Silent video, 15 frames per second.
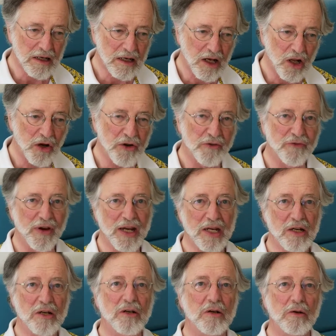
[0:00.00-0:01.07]

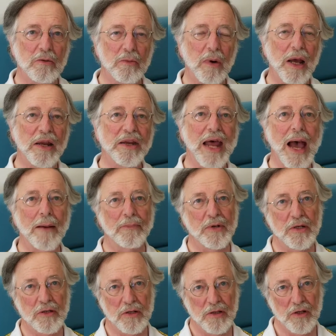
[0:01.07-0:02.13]
cultivate to
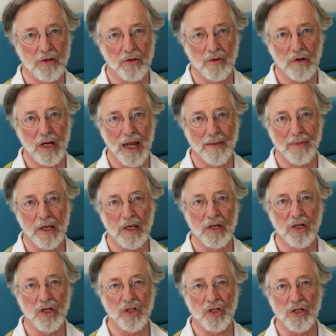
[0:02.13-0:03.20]
adapt to the new climate
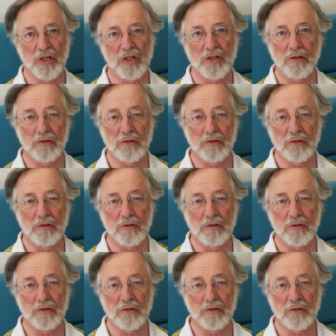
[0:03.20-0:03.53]
conditions,